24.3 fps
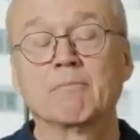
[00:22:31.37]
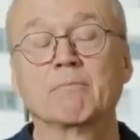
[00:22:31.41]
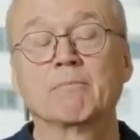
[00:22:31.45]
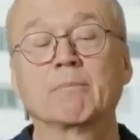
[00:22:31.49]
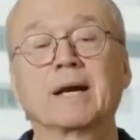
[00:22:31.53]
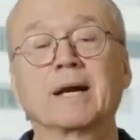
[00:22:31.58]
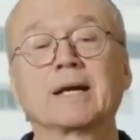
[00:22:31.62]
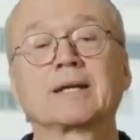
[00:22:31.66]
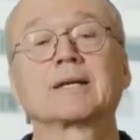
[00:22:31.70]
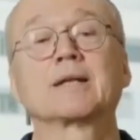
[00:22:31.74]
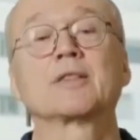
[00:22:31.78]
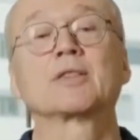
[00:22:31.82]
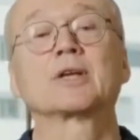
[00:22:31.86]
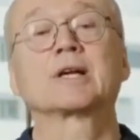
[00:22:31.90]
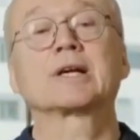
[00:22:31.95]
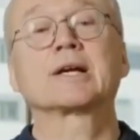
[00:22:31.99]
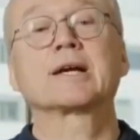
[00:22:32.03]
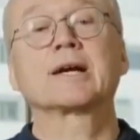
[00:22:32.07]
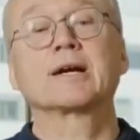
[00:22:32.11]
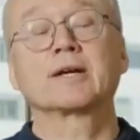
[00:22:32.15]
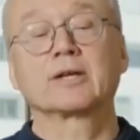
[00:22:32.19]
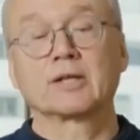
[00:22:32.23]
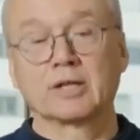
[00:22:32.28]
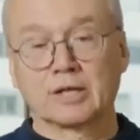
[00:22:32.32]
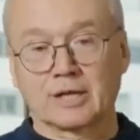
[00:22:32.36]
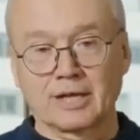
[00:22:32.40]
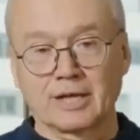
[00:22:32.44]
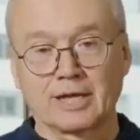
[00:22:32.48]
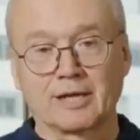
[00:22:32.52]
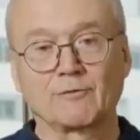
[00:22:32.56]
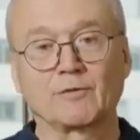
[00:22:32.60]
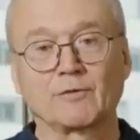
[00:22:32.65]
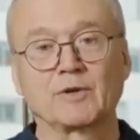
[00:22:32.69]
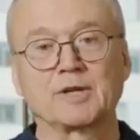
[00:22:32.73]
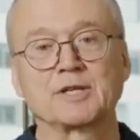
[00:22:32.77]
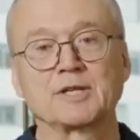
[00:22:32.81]
but the current
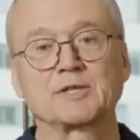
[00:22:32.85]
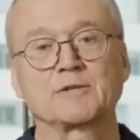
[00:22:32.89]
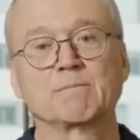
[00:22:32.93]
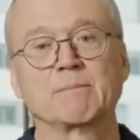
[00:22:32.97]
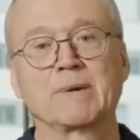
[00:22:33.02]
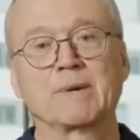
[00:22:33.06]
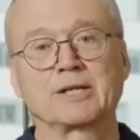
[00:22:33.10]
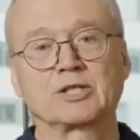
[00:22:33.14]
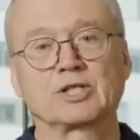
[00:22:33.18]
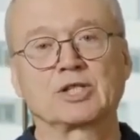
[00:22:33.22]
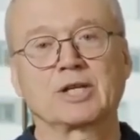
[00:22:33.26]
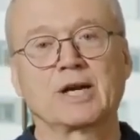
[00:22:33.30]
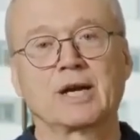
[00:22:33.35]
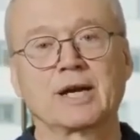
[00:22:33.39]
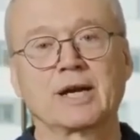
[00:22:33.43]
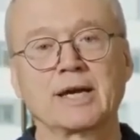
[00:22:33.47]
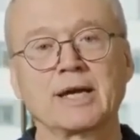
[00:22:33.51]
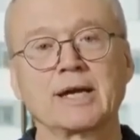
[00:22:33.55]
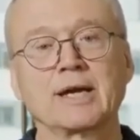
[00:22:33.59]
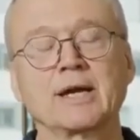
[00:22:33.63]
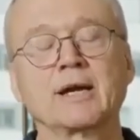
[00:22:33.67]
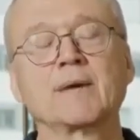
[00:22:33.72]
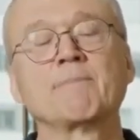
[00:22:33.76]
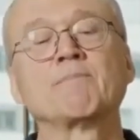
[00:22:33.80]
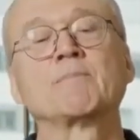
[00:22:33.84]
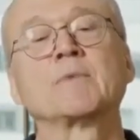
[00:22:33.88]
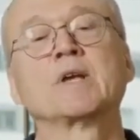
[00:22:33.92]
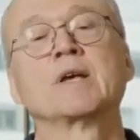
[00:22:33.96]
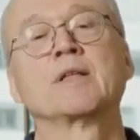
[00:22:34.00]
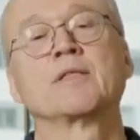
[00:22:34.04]
level is much higher.